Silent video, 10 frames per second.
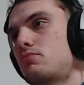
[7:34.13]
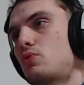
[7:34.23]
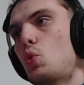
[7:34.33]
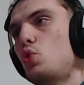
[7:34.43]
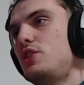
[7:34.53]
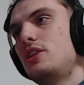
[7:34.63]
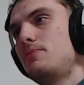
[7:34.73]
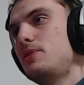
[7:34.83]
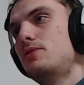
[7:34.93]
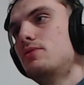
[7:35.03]
Udyr
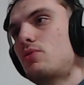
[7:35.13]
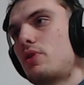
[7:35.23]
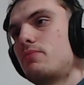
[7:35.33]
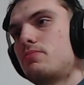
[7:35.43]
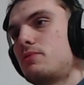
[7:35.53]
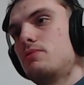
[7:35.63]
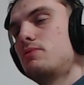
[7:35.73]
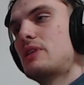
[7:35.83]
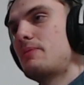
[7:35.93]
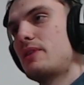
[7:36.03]
mid or
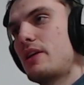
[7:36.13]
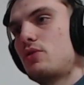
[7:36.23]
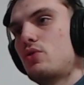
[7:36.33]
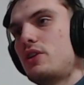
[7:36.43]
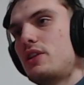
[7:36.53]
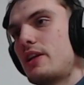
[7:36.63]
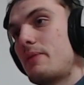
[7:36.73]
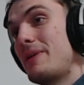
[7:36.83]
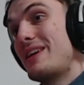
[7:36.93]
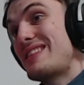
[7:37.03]
something yeah. that you don't need to clean
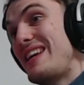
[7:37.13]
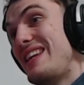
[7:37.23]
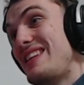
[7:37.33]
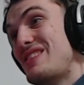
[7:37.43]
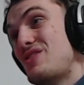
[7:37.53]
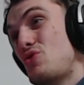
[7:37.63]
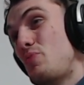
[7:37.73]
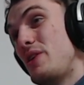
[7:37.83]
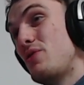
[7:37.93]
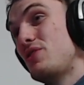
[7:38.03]
because Annie is too
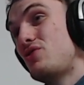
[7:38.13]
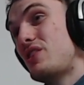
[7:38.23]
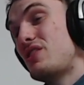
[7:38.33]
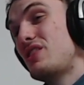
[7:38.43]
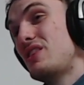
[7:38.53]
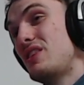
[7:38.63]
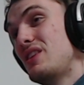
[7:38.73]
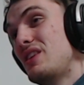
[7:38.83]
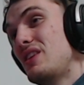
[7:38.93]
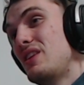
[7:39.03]
big of a threat.
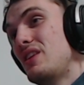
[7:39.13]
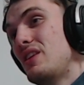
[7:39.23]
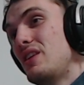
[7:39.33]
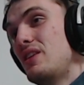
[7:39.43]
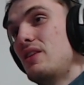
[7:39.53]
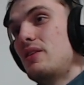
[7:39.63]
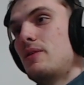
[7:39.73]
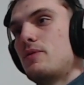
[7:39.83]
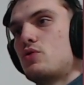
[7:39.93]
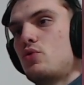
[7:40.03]
Yeah,
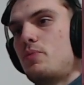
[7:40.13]
because we're